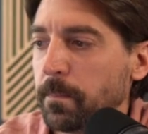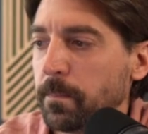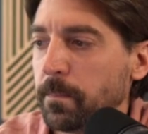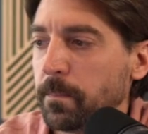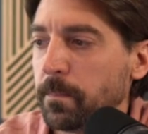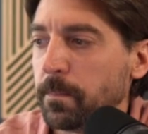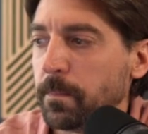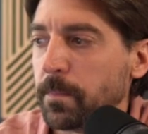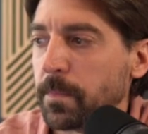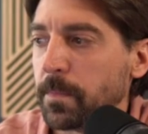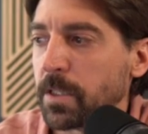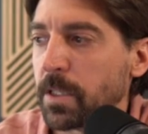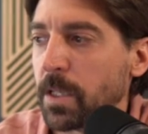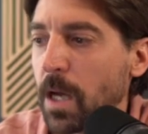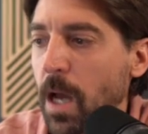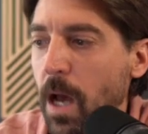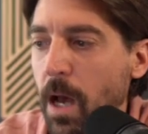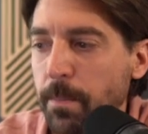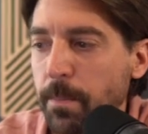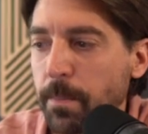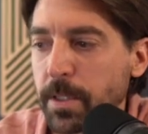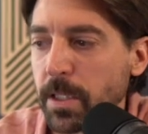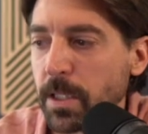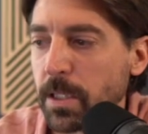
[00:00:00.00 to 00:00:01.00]

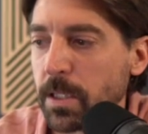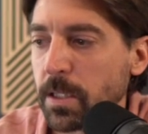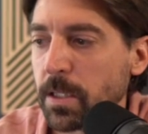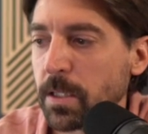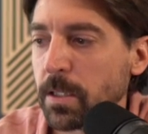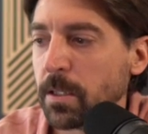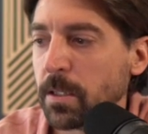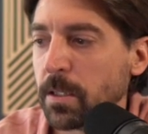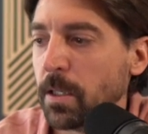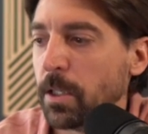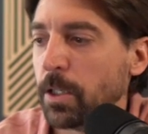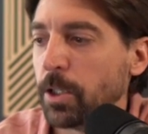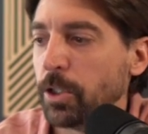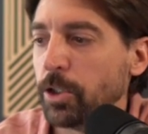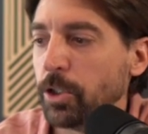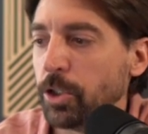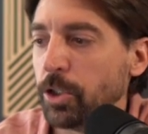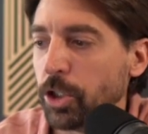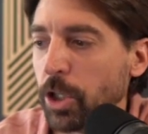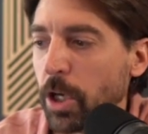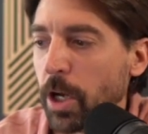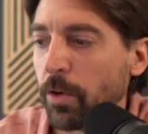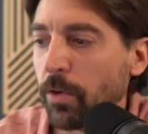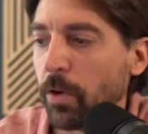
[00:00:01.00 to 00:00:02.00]
synopsis,
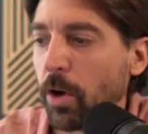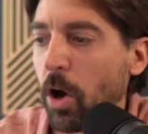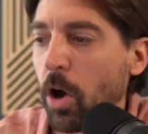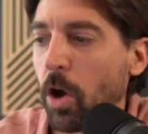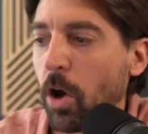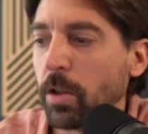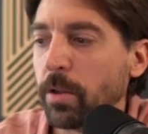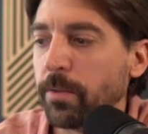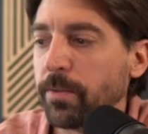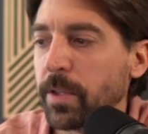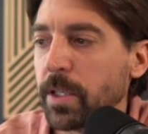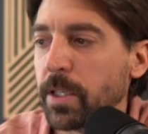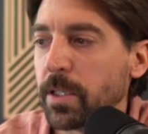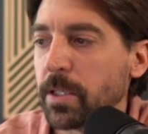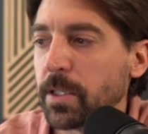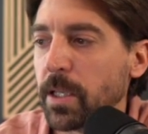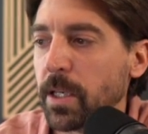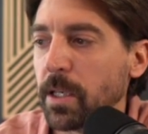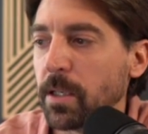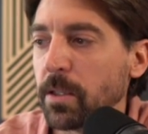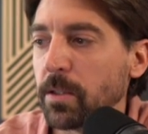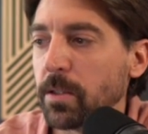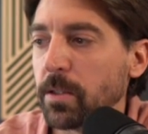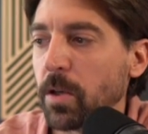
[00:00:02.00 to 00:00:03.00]
genre, all of these
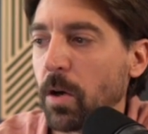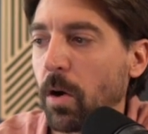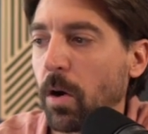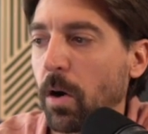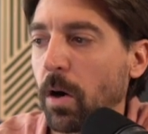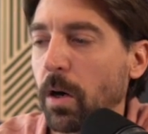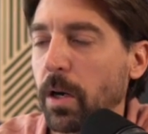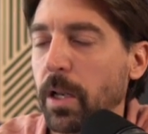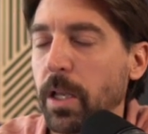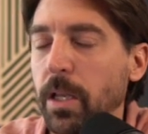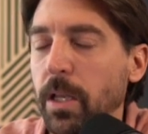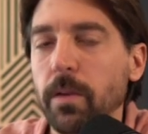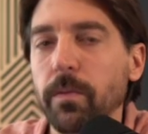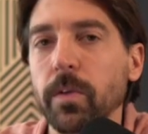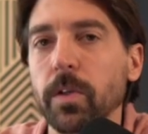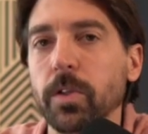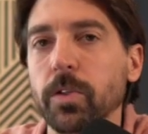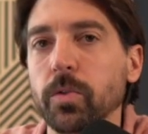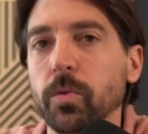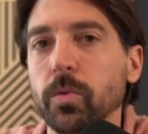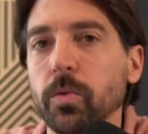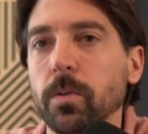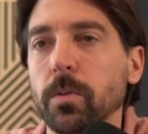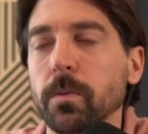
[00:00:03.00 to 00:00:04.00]
things are
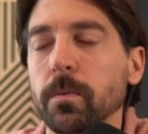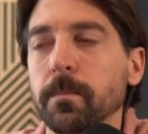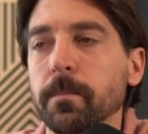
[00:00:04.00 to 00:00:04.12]
individual